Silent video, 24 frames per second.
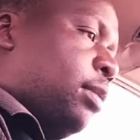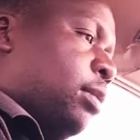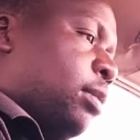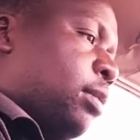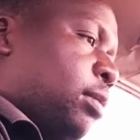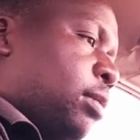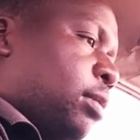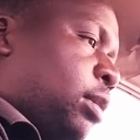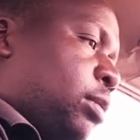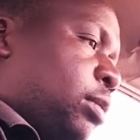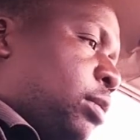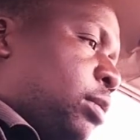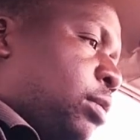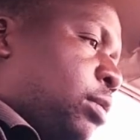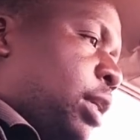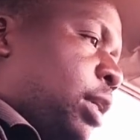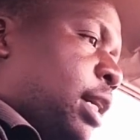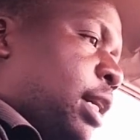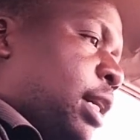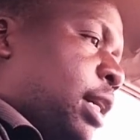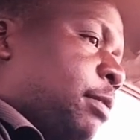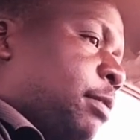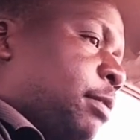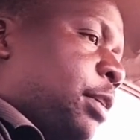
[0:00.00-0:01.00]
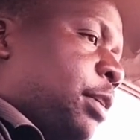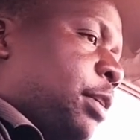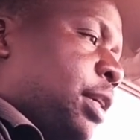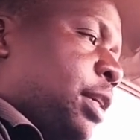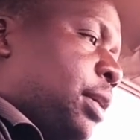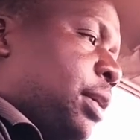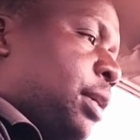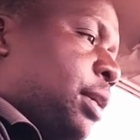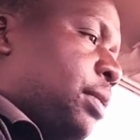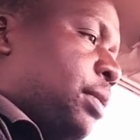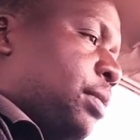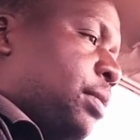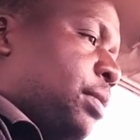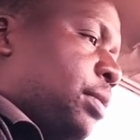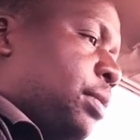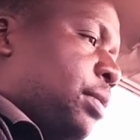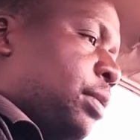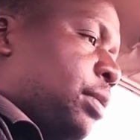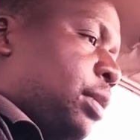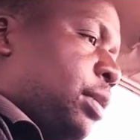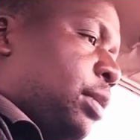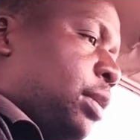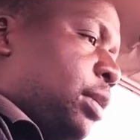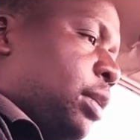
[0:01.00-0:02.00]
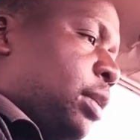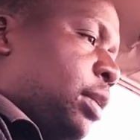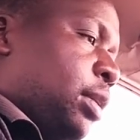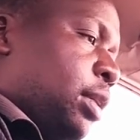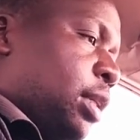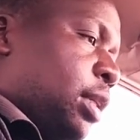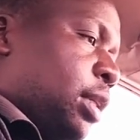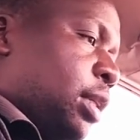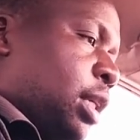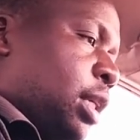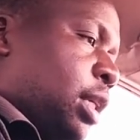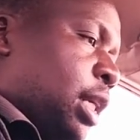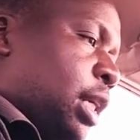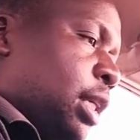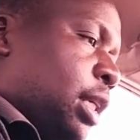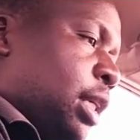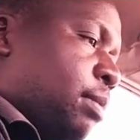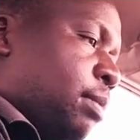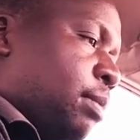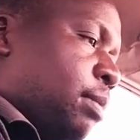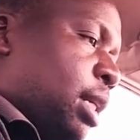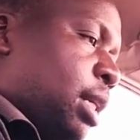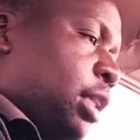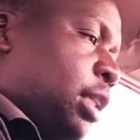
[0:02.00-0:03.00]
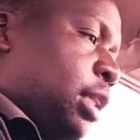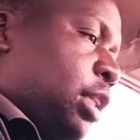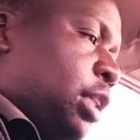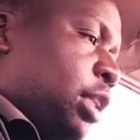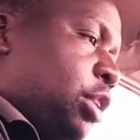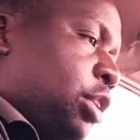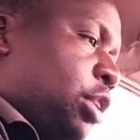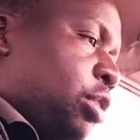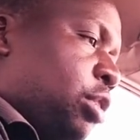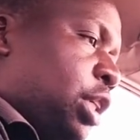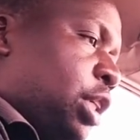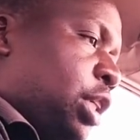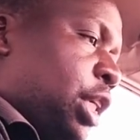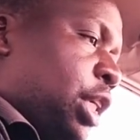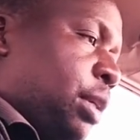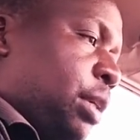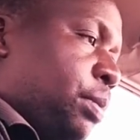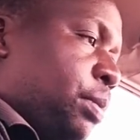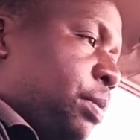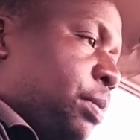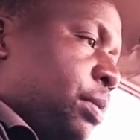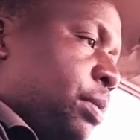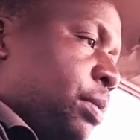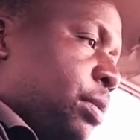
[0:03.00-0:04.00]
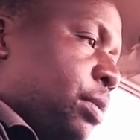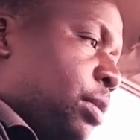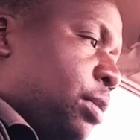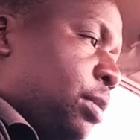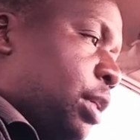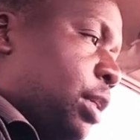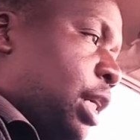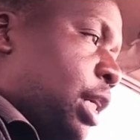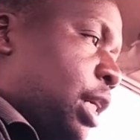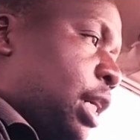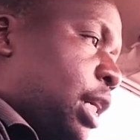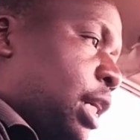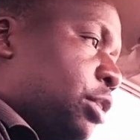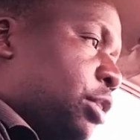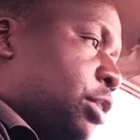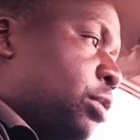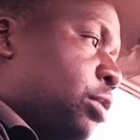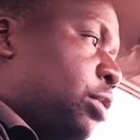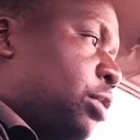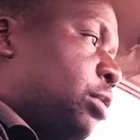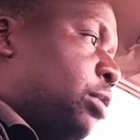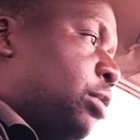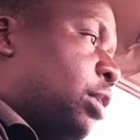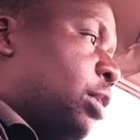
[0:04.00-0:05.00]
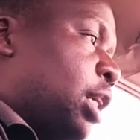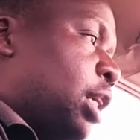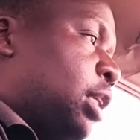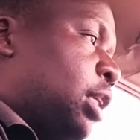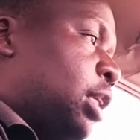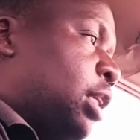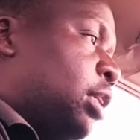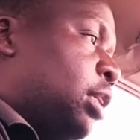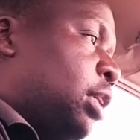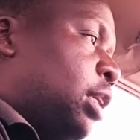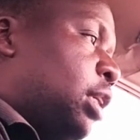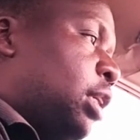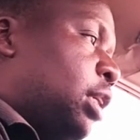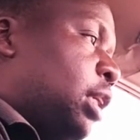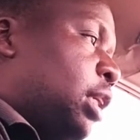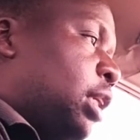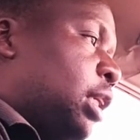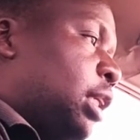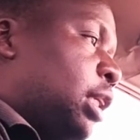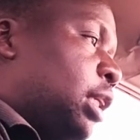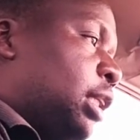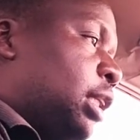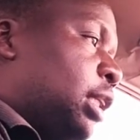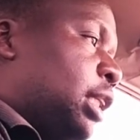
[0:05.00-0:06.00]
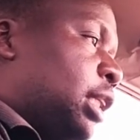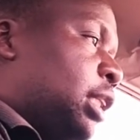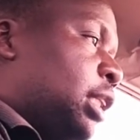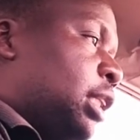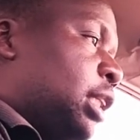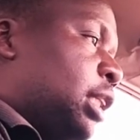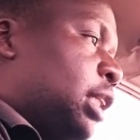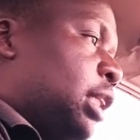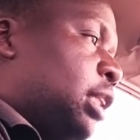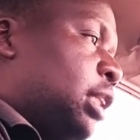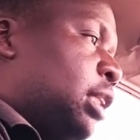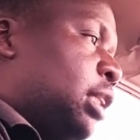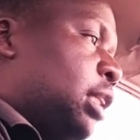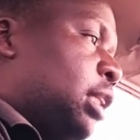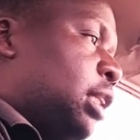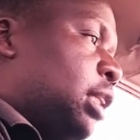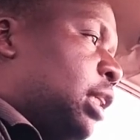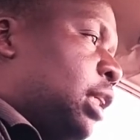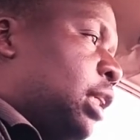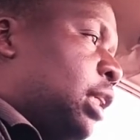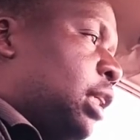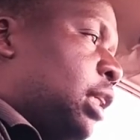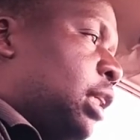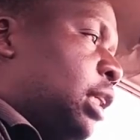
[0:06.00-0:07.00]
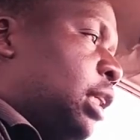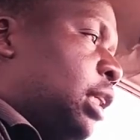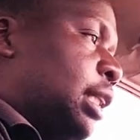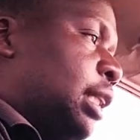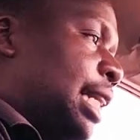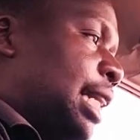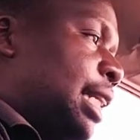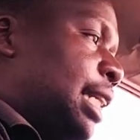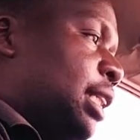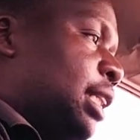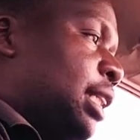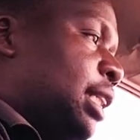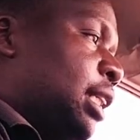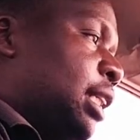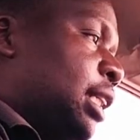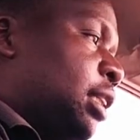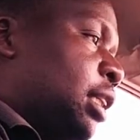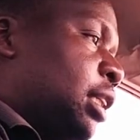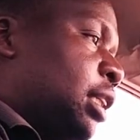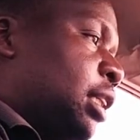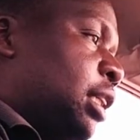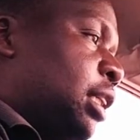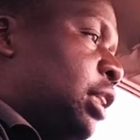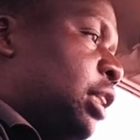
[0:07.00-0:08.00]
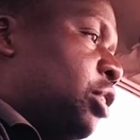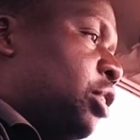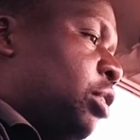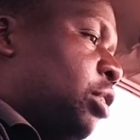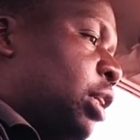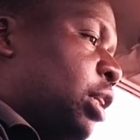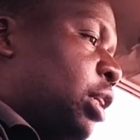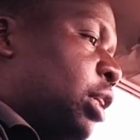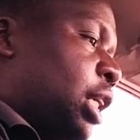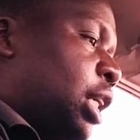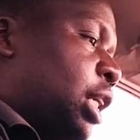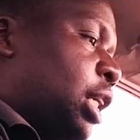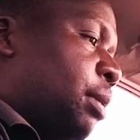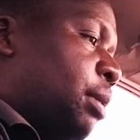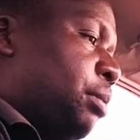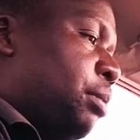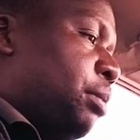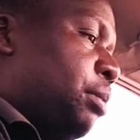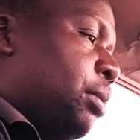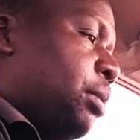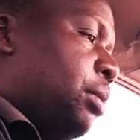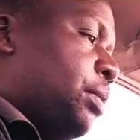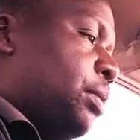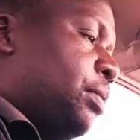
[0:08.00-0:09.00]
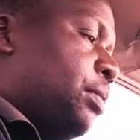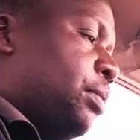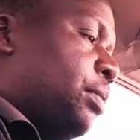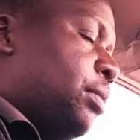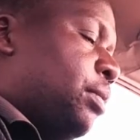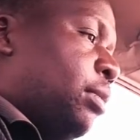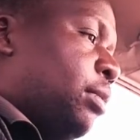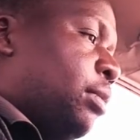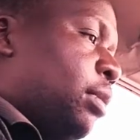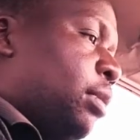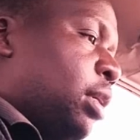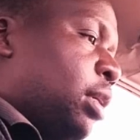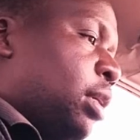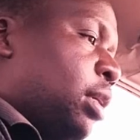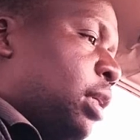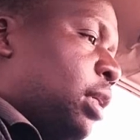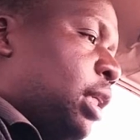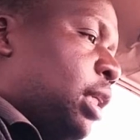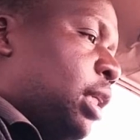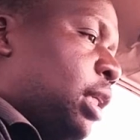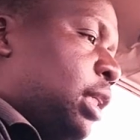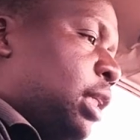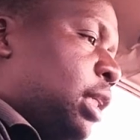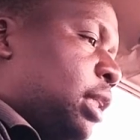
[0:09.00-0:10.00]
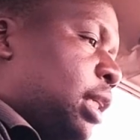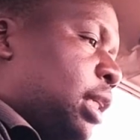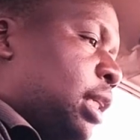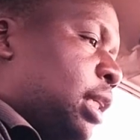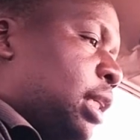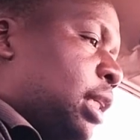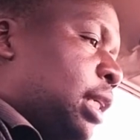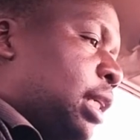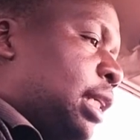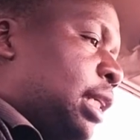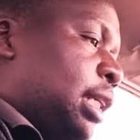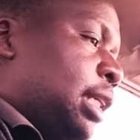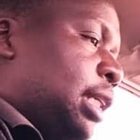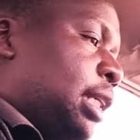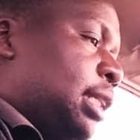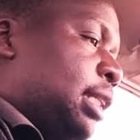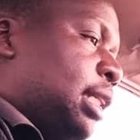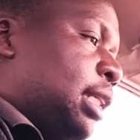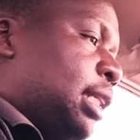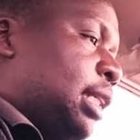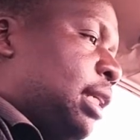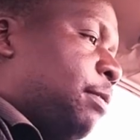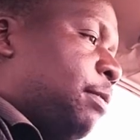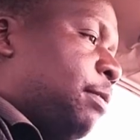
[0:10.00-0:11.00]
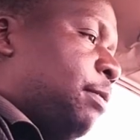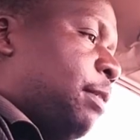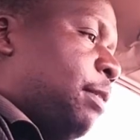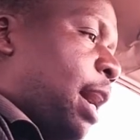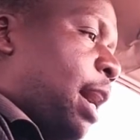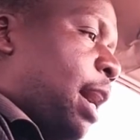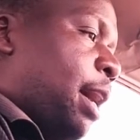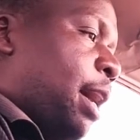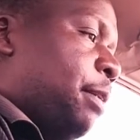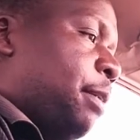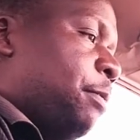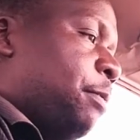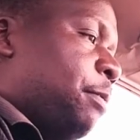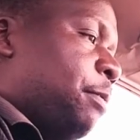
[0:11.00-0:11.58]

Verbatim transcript: what do we have here a smart ignition clip okay i showed you that intelligence intelligent ignition clamp there is a ec5